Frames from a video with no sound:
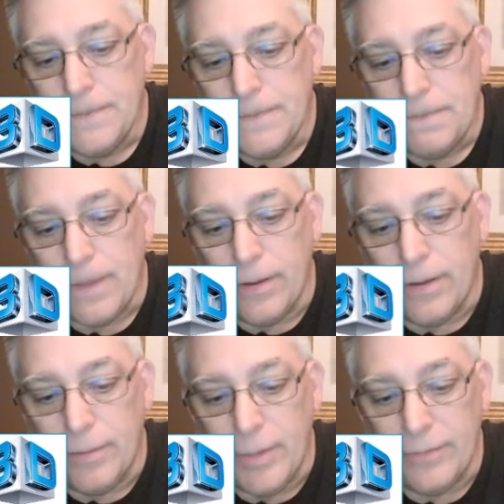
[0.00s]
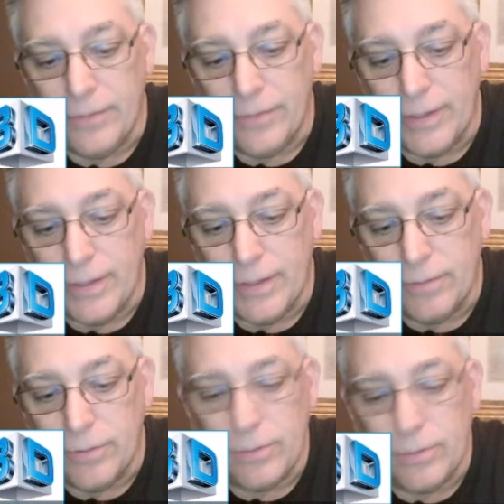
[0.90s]
I find that it worked
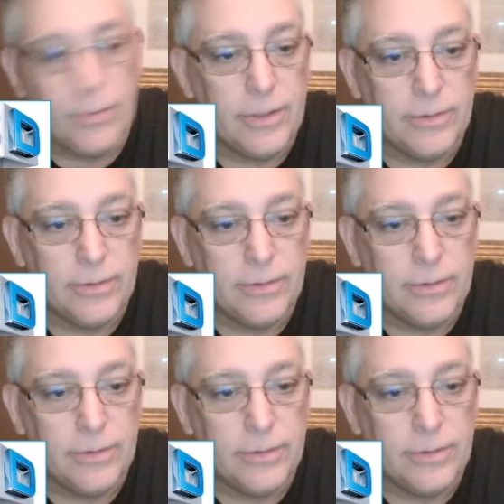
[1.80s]
well